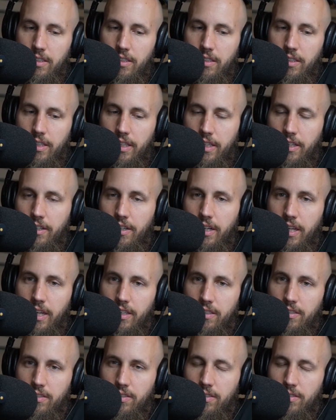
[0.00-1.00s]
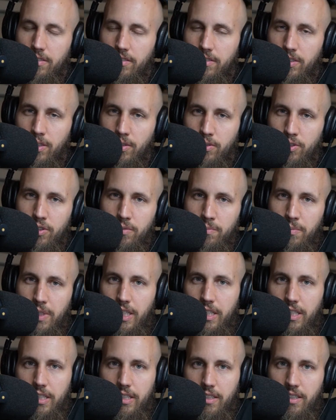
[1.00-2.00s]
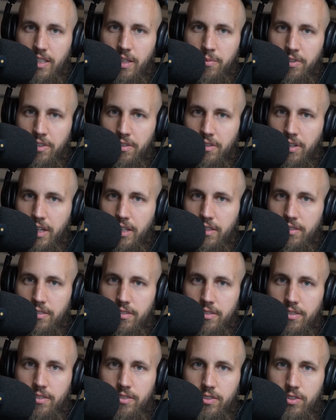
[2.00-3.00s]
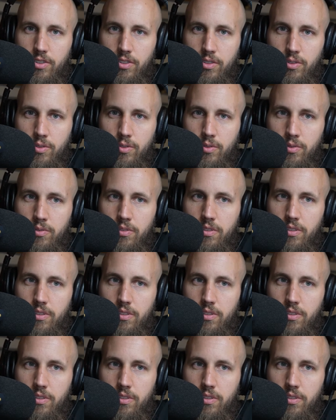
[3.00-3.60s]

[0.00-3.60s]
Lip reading: the internet and social media coming around to